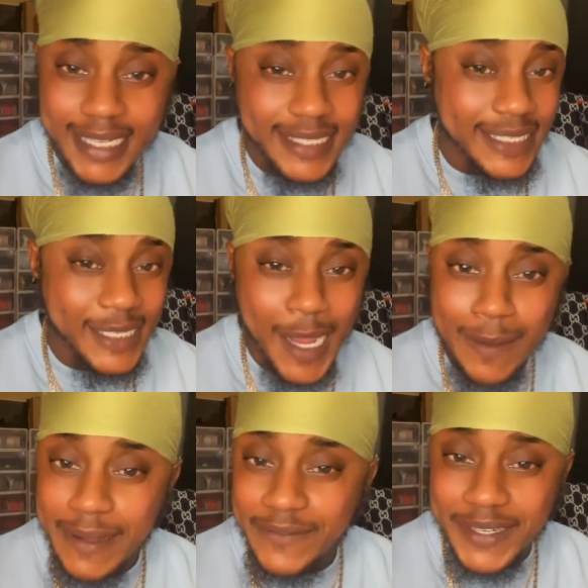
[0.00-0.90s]
I said, time
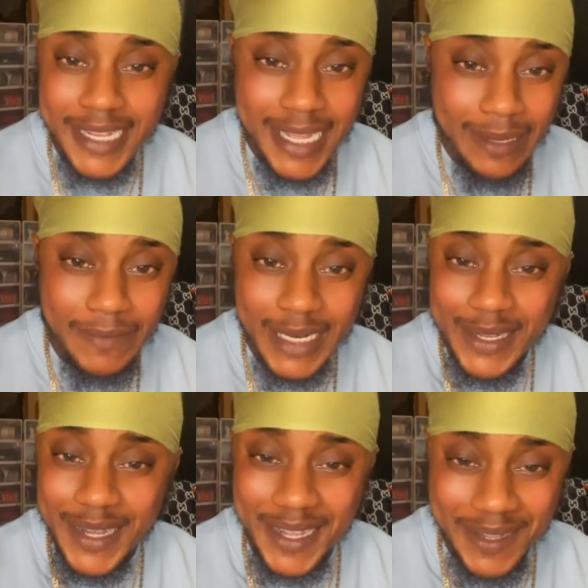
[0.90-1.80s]
after time, in
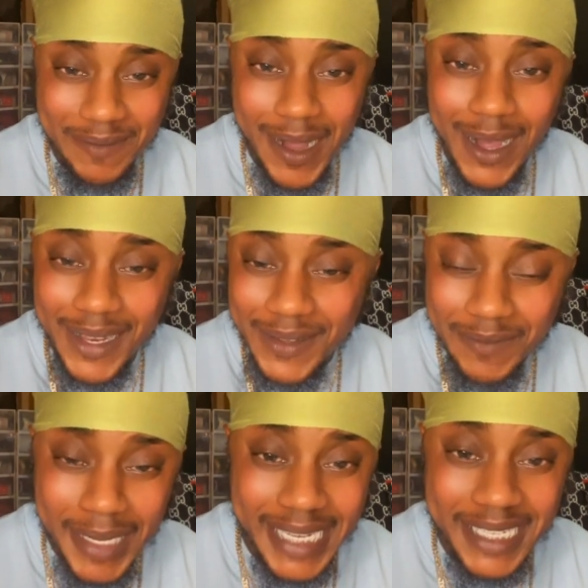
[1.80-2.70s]
all of
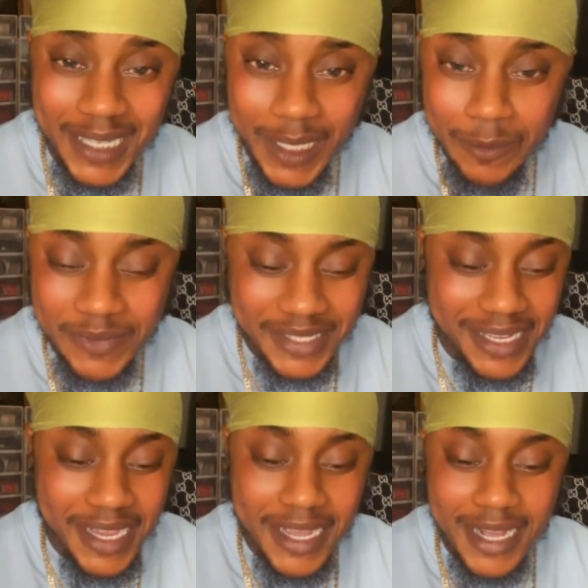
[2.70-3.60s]
my clips,
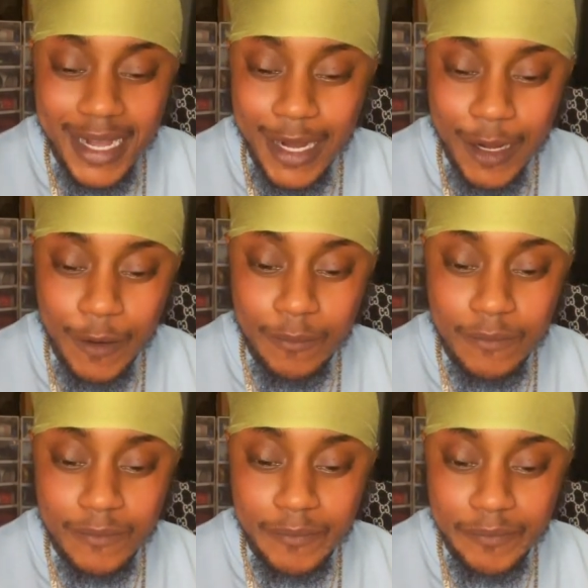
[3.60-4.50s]
I
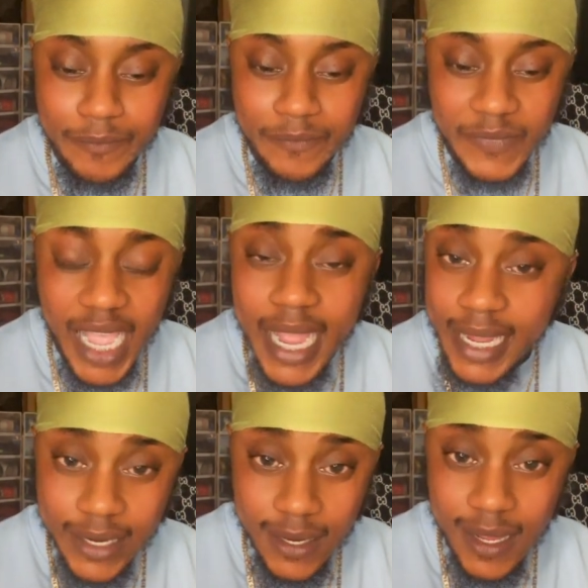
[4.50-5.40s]

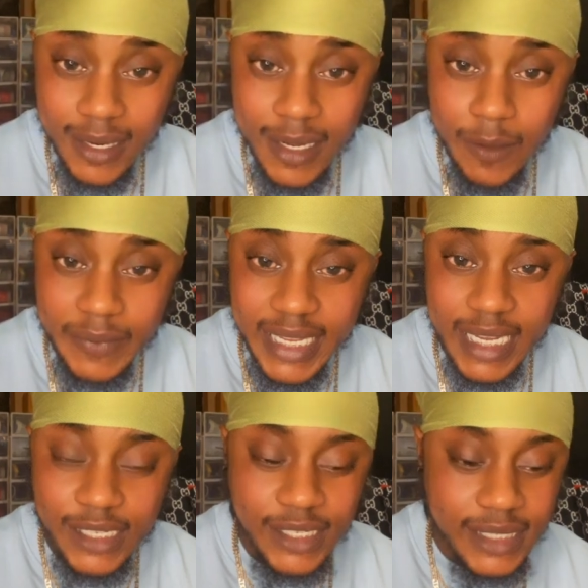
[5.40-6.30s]
had a lot of
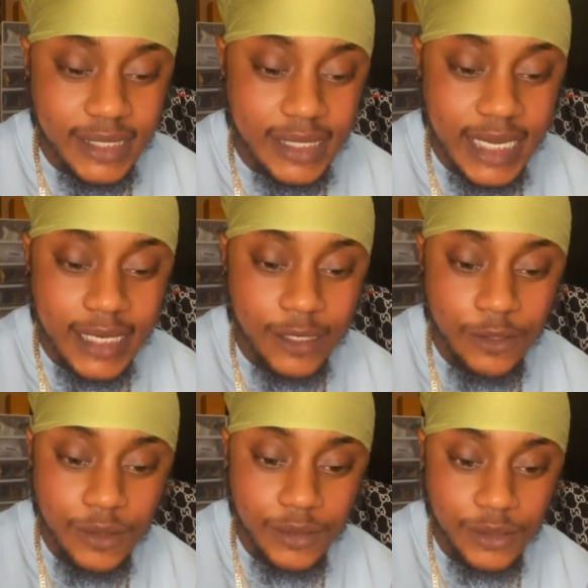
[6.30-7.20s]
complications
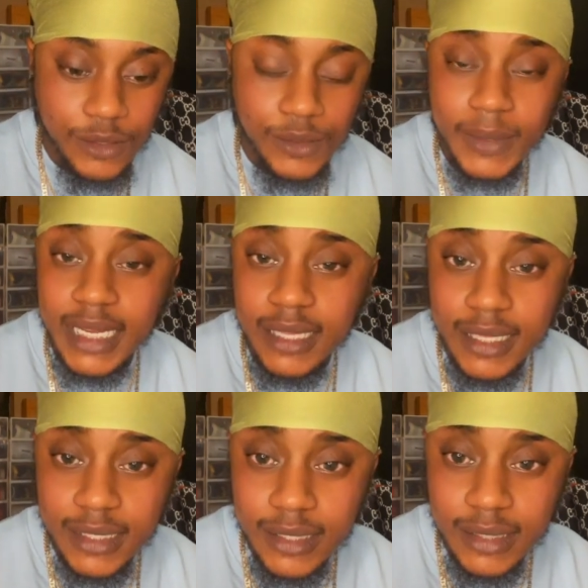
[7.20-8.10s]
in doing
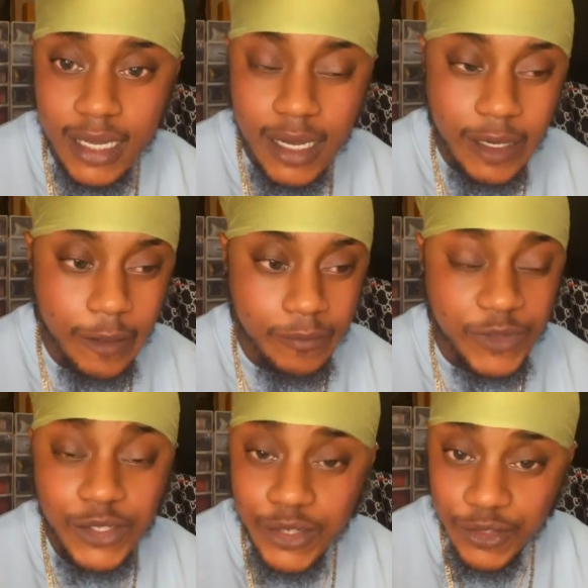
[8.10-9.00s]
this
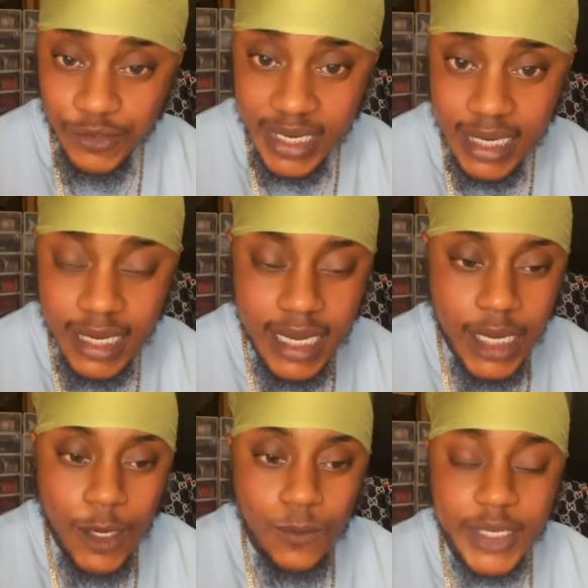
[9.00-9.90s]
surgery,
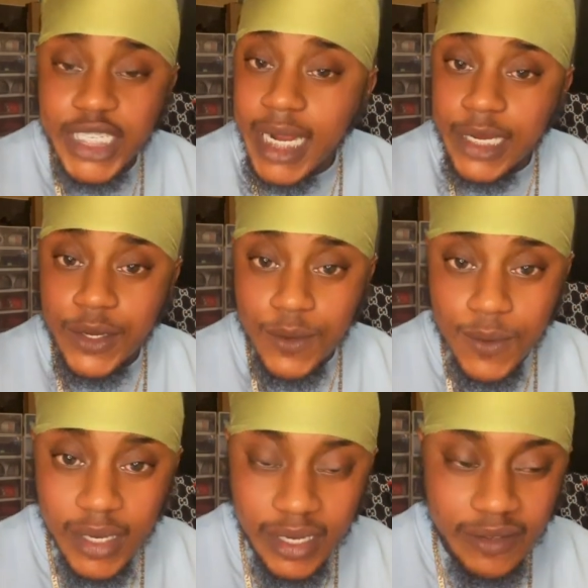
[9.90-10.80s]
which I
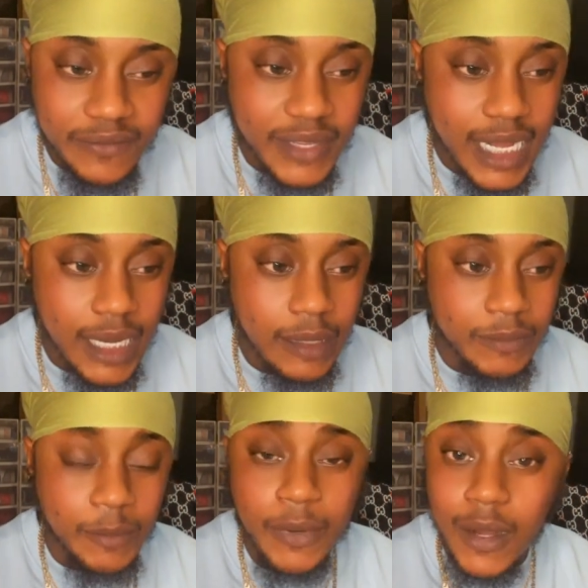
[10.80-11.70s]
knew of,
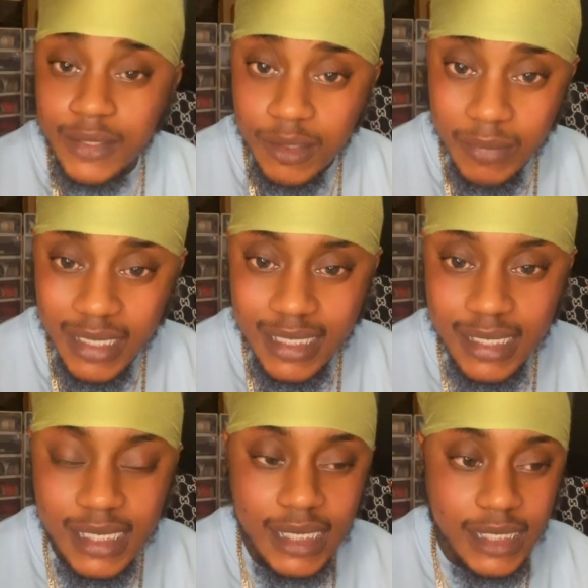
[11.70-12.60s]
the
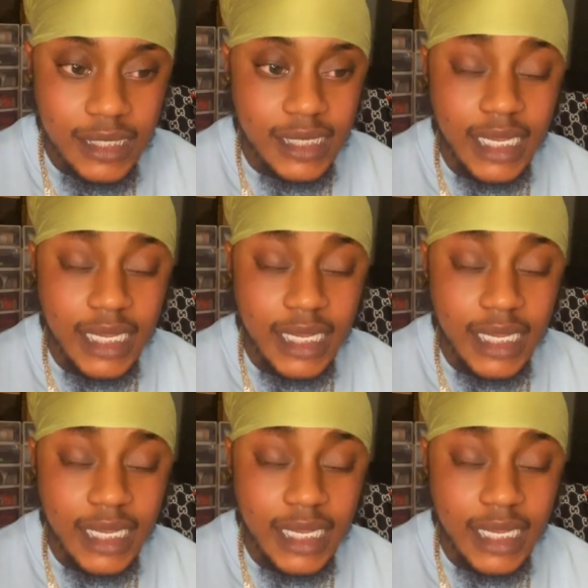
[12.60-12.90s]
possibilities.